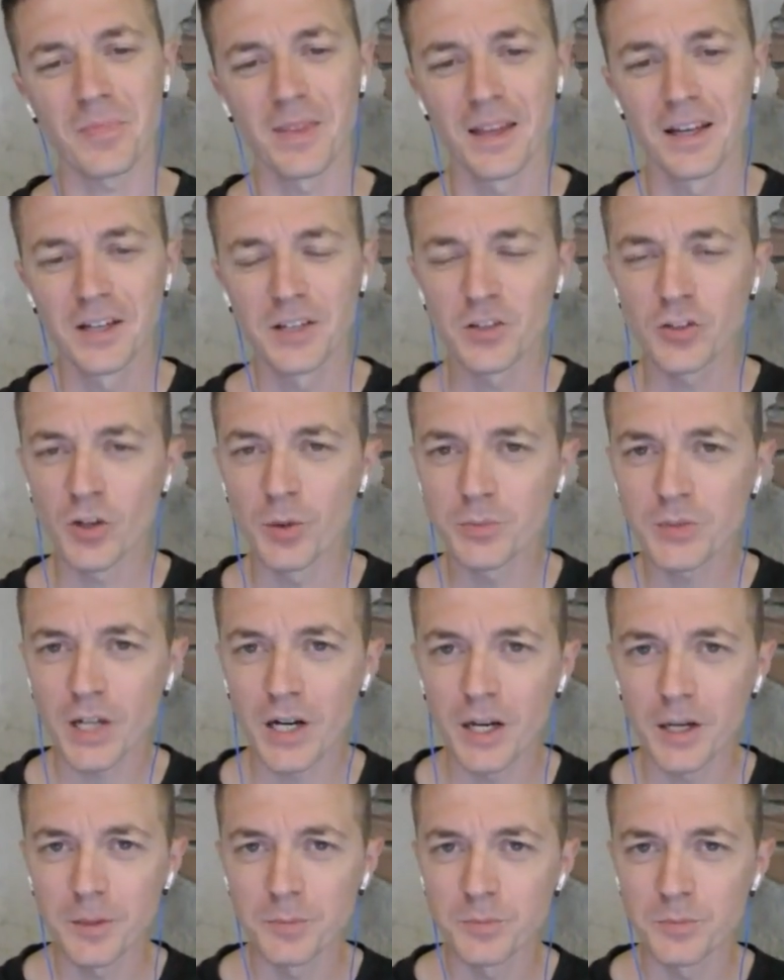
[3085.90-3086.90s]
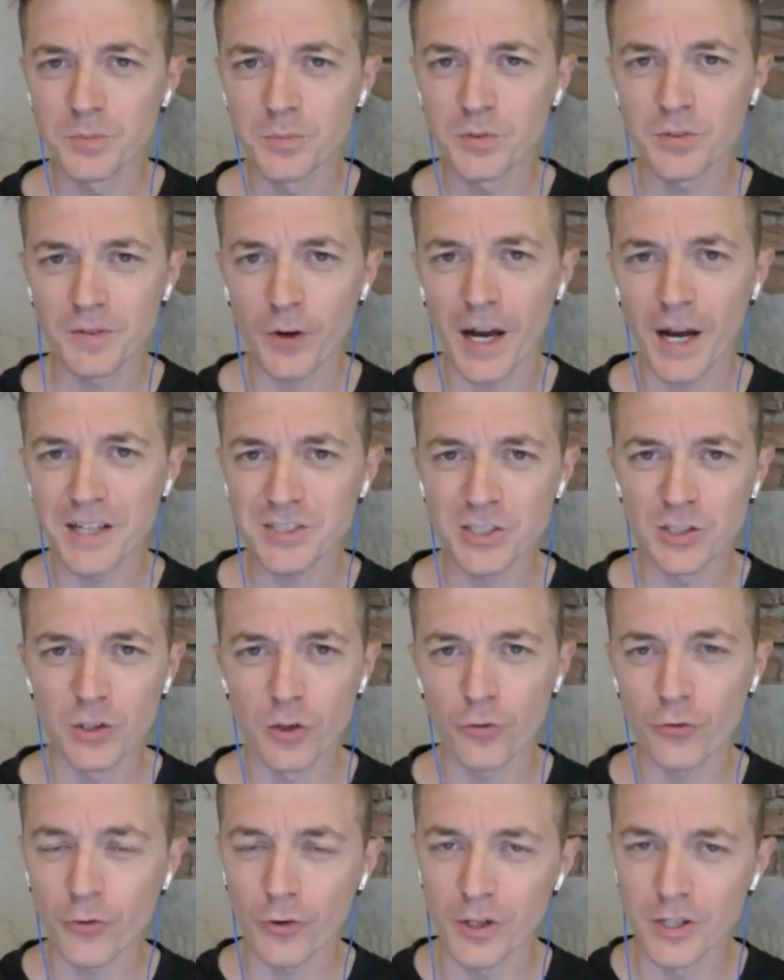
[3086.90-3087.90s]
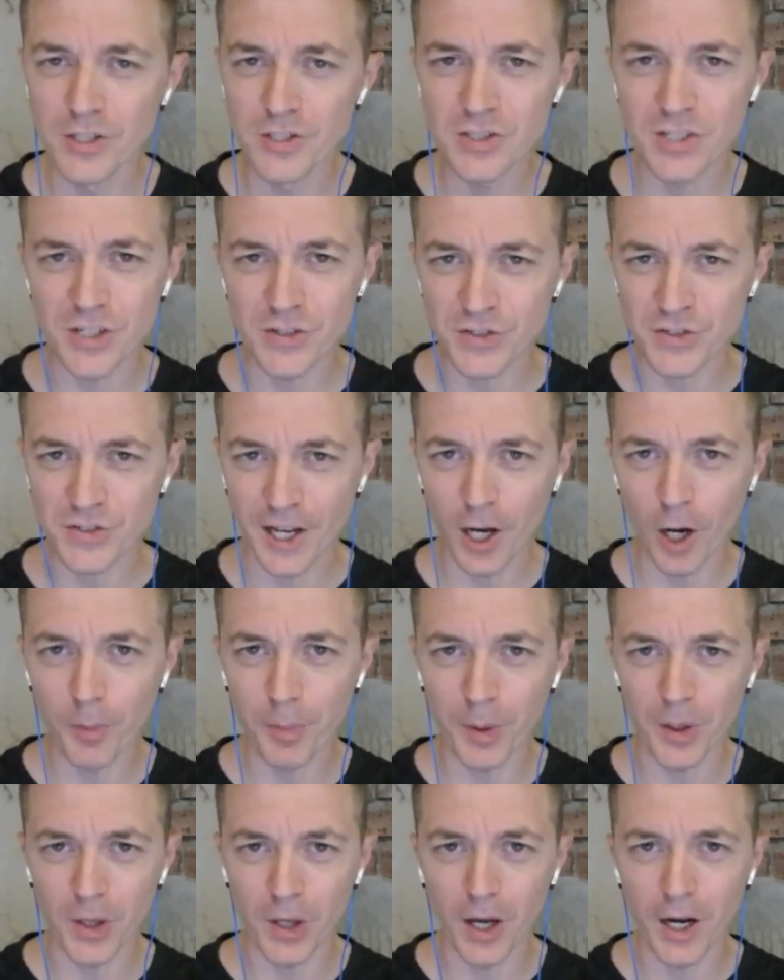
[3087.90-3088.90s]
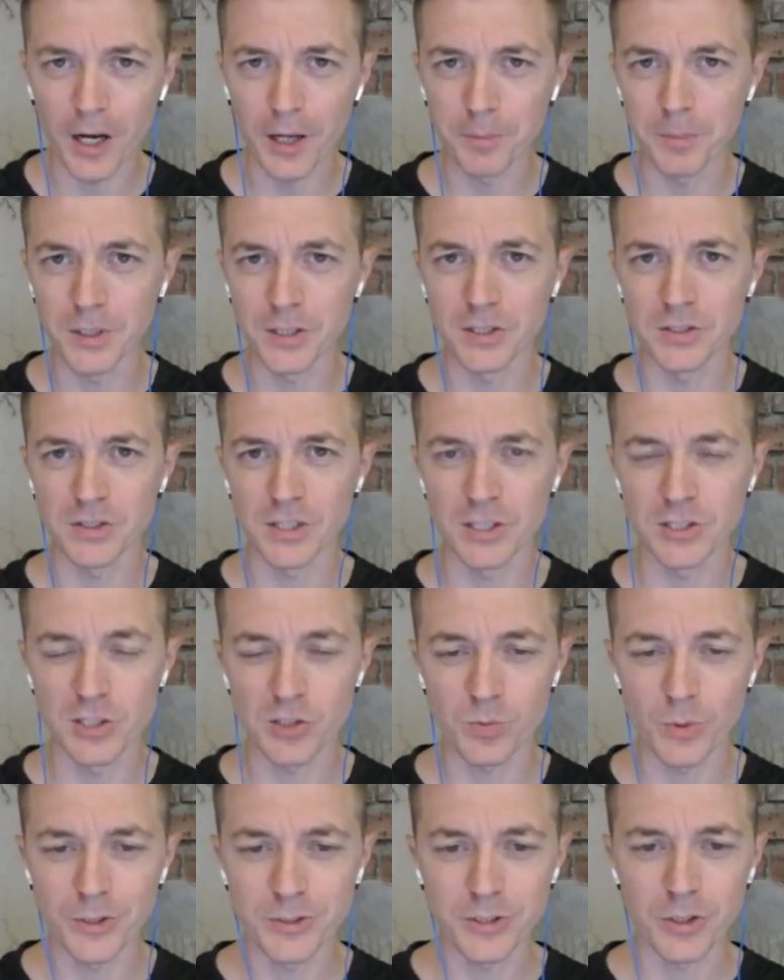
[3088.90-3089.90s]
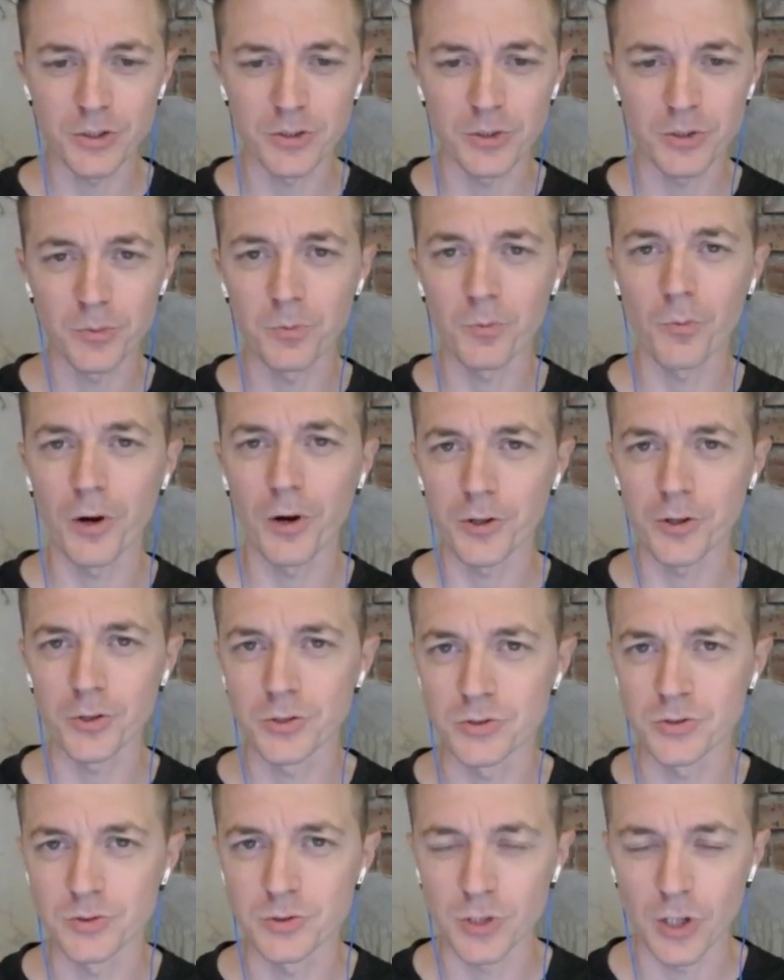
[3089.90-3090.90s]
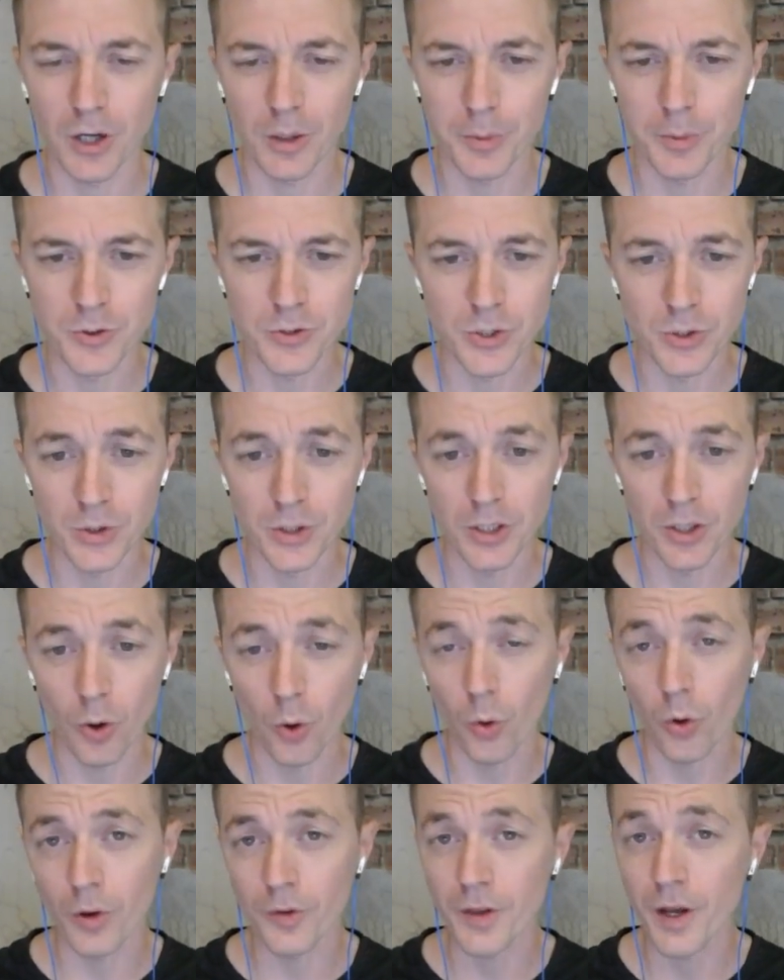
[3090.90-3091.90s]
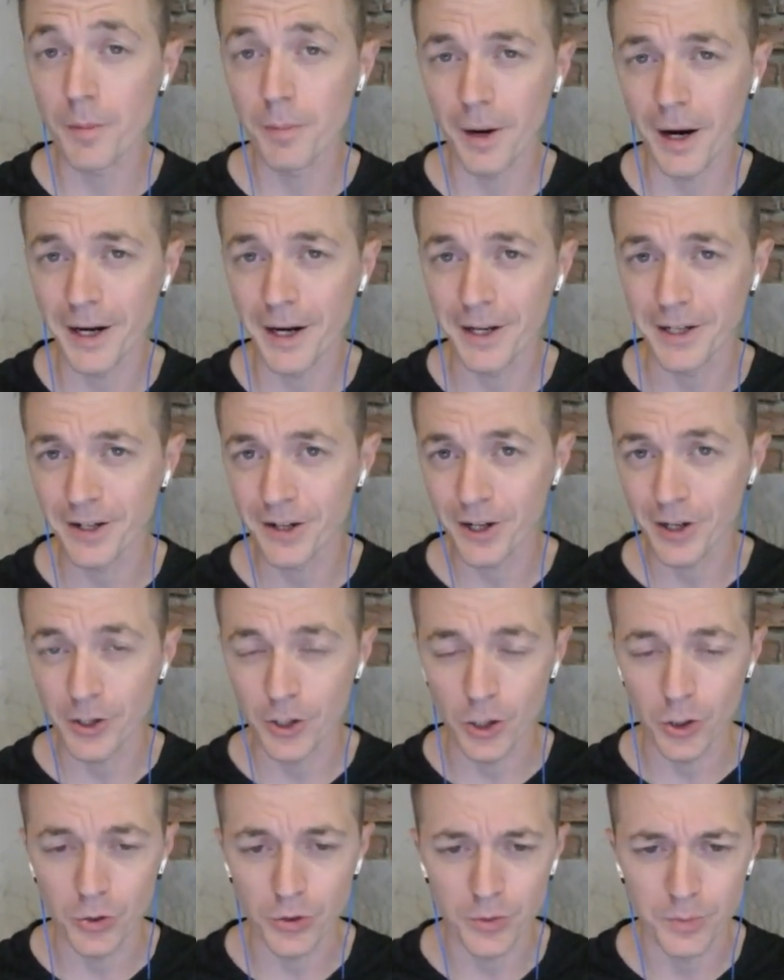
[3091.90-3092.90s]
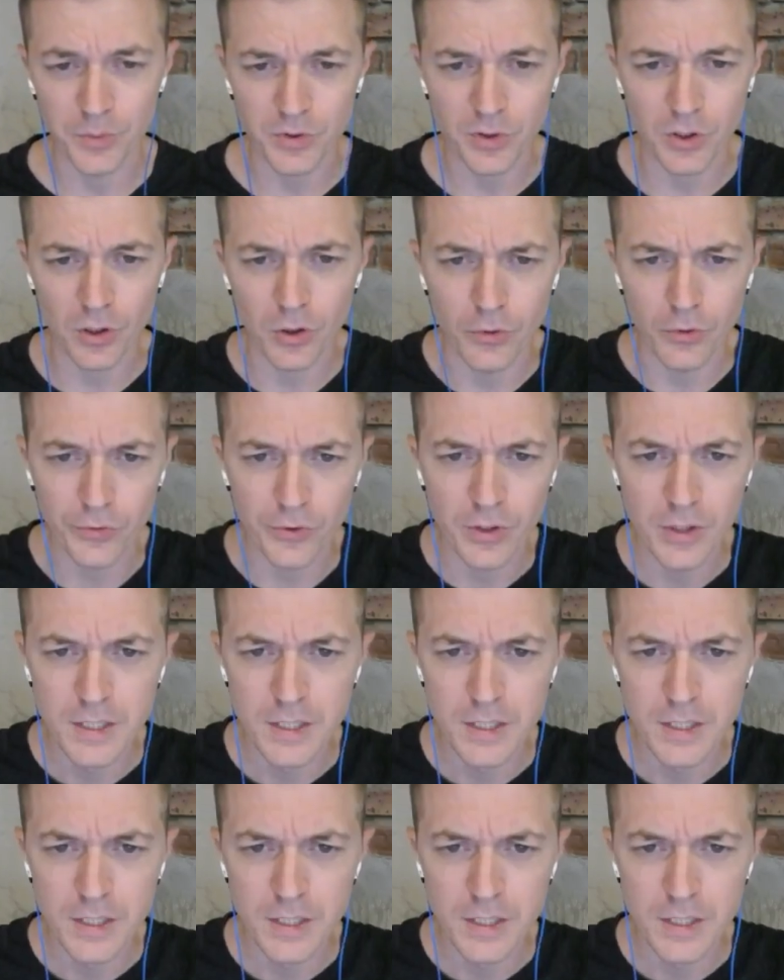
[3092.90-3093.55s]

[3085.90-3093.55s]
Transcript: sometimes asking your friends doesn't help a lot because they just want to tell you what a good job you're doing, or they might not know themselves.